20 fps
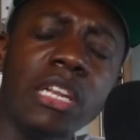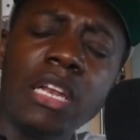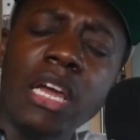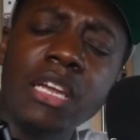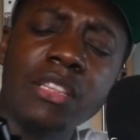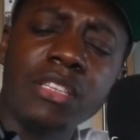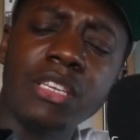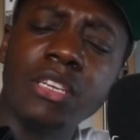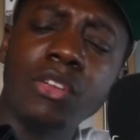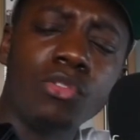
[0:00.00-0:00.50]

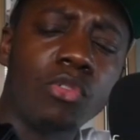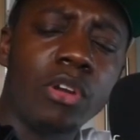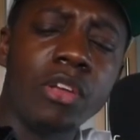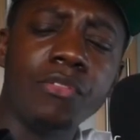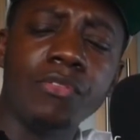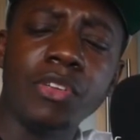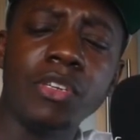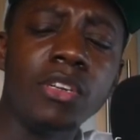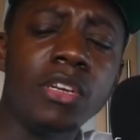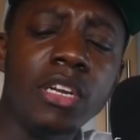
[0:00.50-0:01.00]
like the
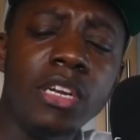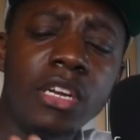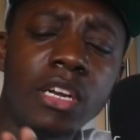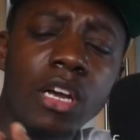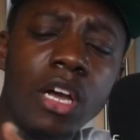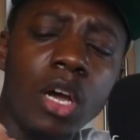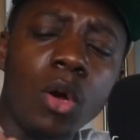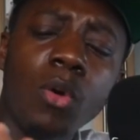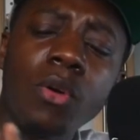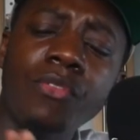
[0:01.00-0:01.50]
engraving
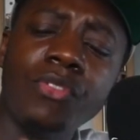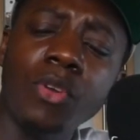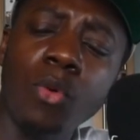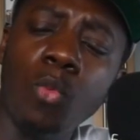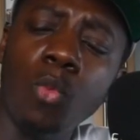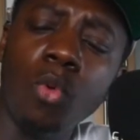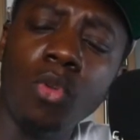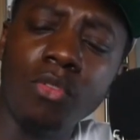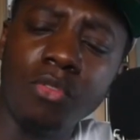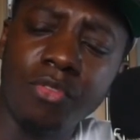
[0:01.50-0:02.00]
of the
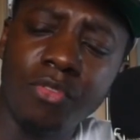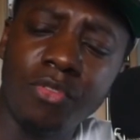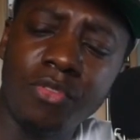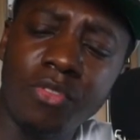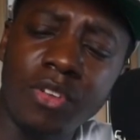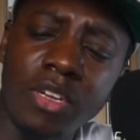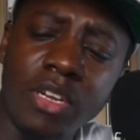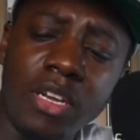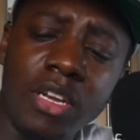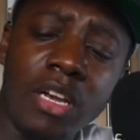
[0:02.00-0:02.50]

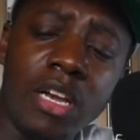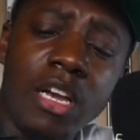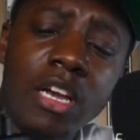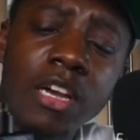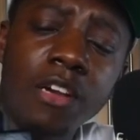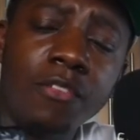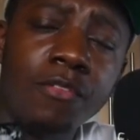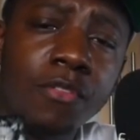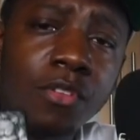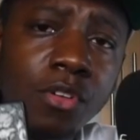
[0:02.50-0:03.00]
wolf
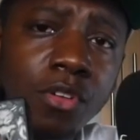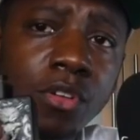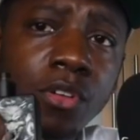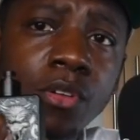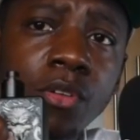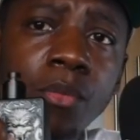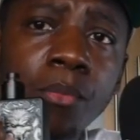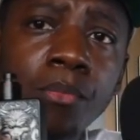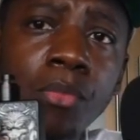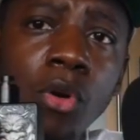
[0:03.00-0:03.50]
for
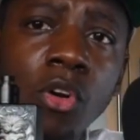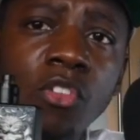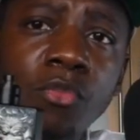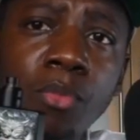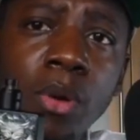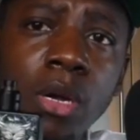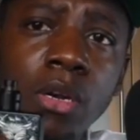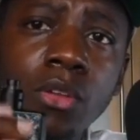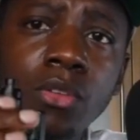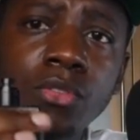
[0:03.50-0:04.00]
both
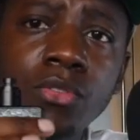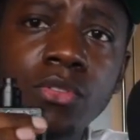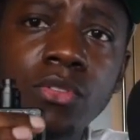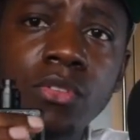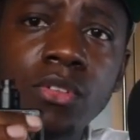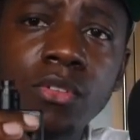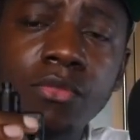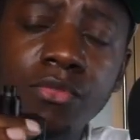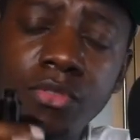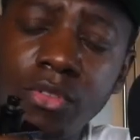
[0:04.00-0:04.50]
panels,
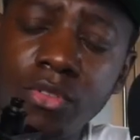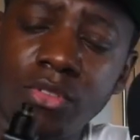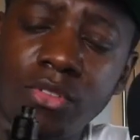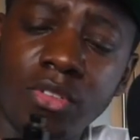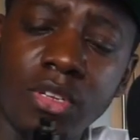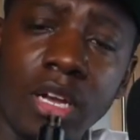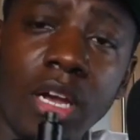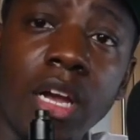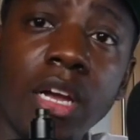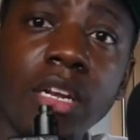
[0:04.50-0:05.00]
the front
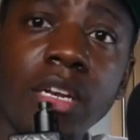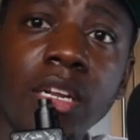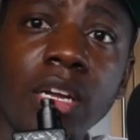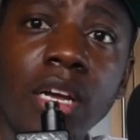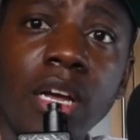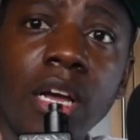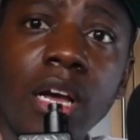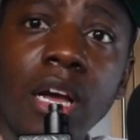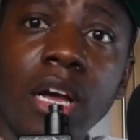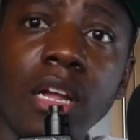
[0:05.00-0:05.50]
side
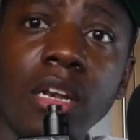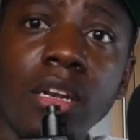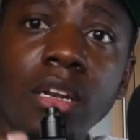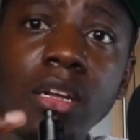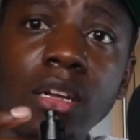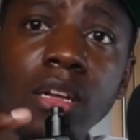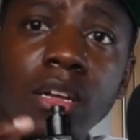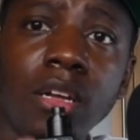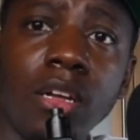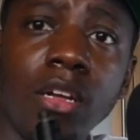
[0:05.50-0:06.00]
and
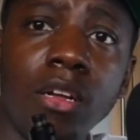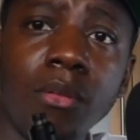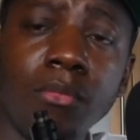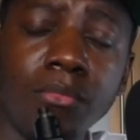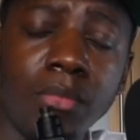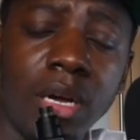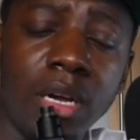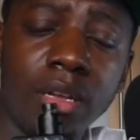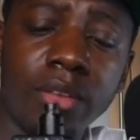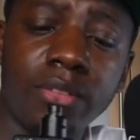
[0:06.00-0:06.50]

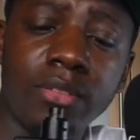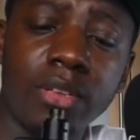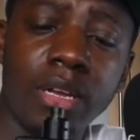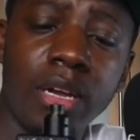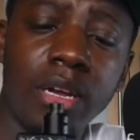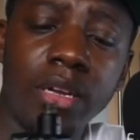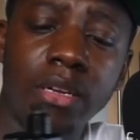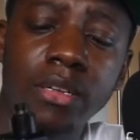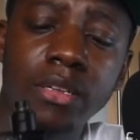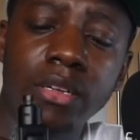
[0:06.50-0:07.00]
back
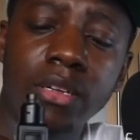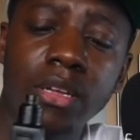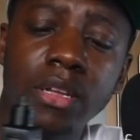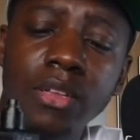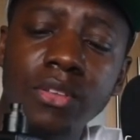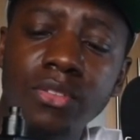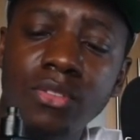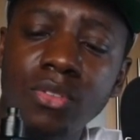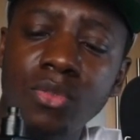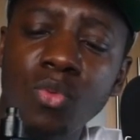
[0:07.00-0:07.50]
side
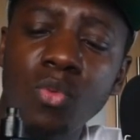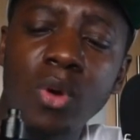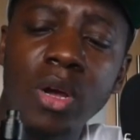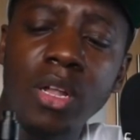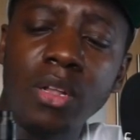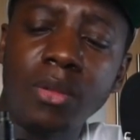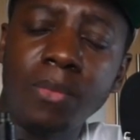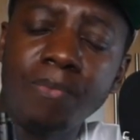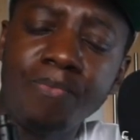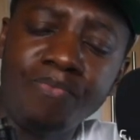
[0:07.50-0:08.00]
as
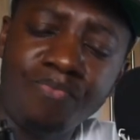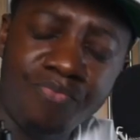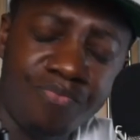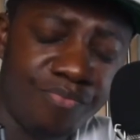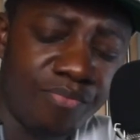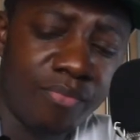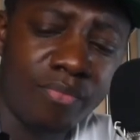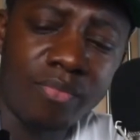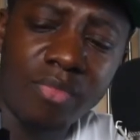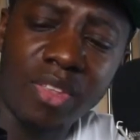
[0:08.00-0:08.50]
well.
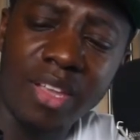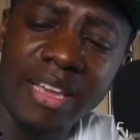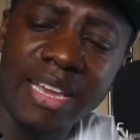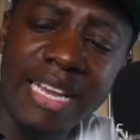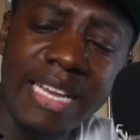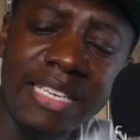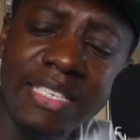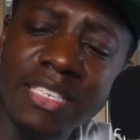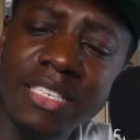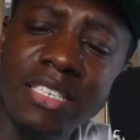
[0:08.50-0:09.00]

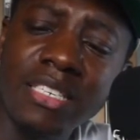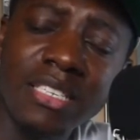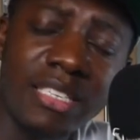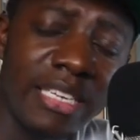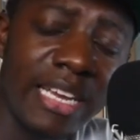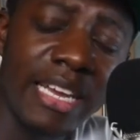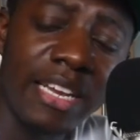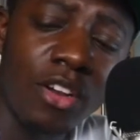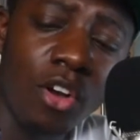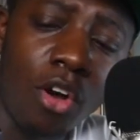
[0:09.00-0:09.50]
Easy to
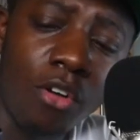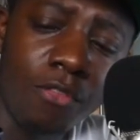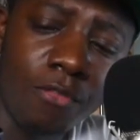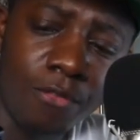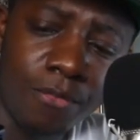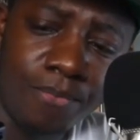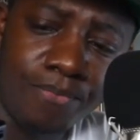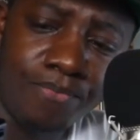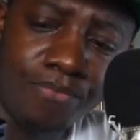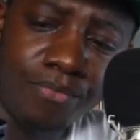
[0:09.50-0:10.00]
take
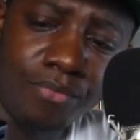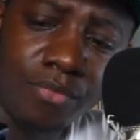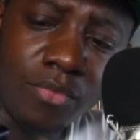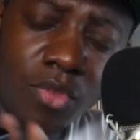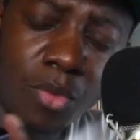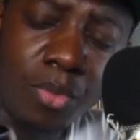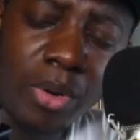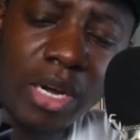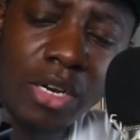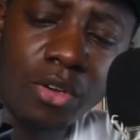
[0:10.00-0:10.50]
off
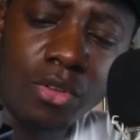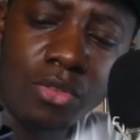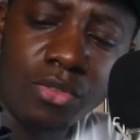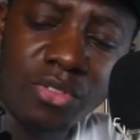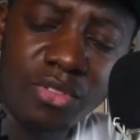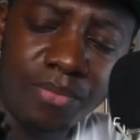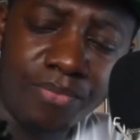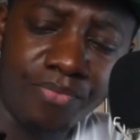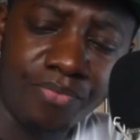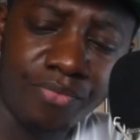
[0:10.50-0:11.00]
the
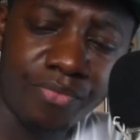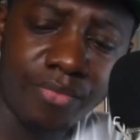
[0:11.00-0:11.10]
panels,